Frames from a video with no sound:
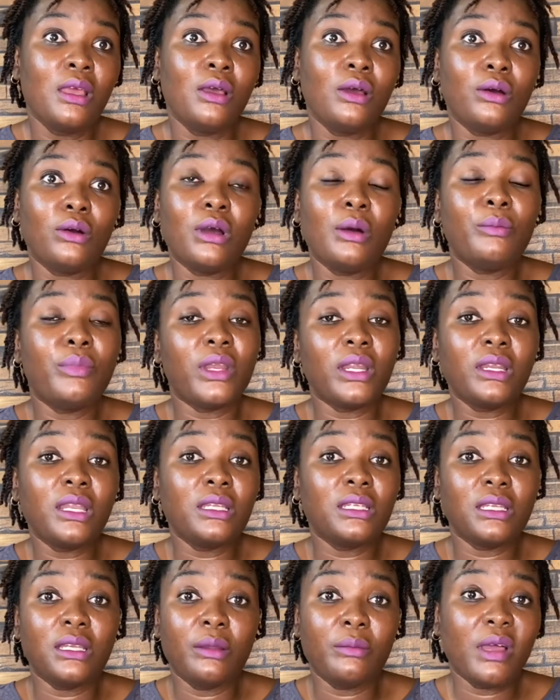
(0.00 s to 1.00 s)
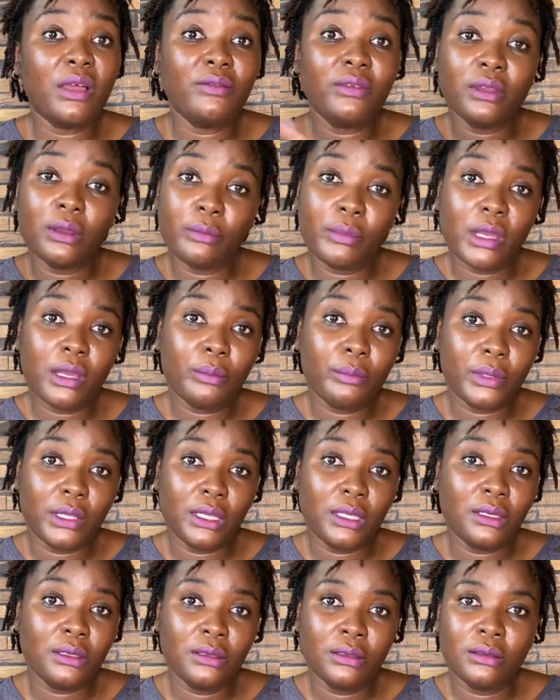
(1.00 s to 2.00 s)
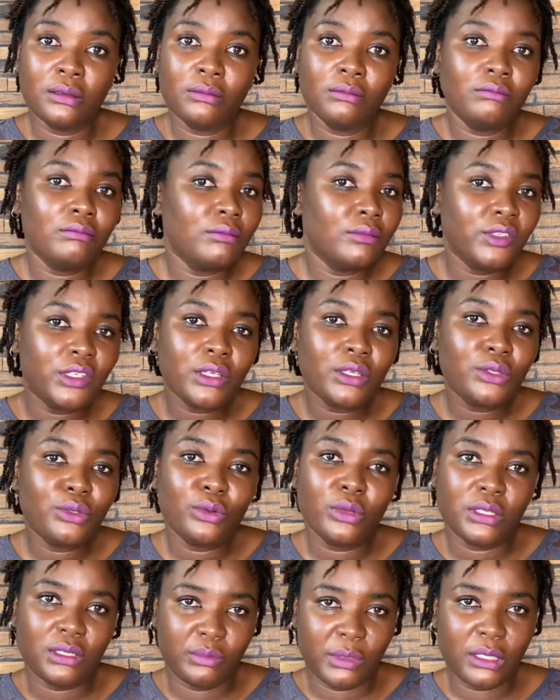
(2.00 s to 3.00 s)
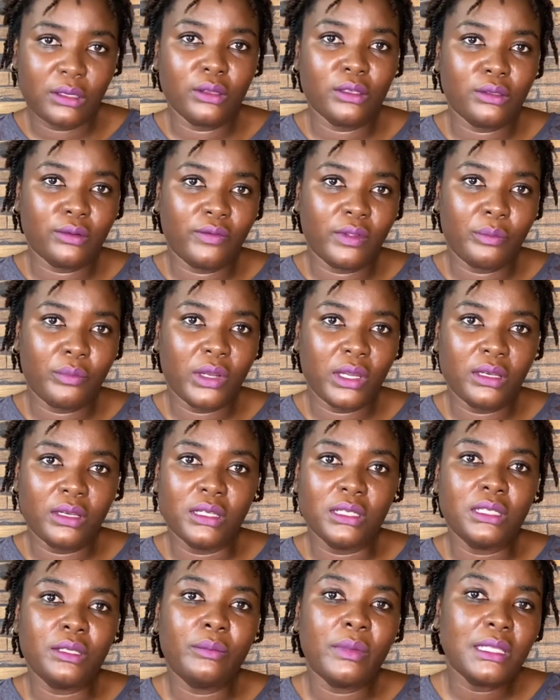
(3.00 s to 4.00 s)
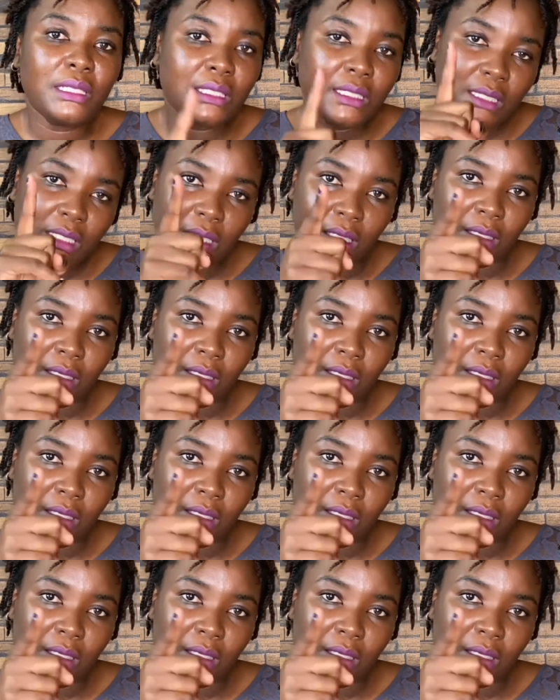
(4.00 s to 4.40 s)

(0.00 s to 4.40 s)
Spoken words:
oh, I'm pregnant and I'm having a back pain, just know it's because of the pregnancy, but still,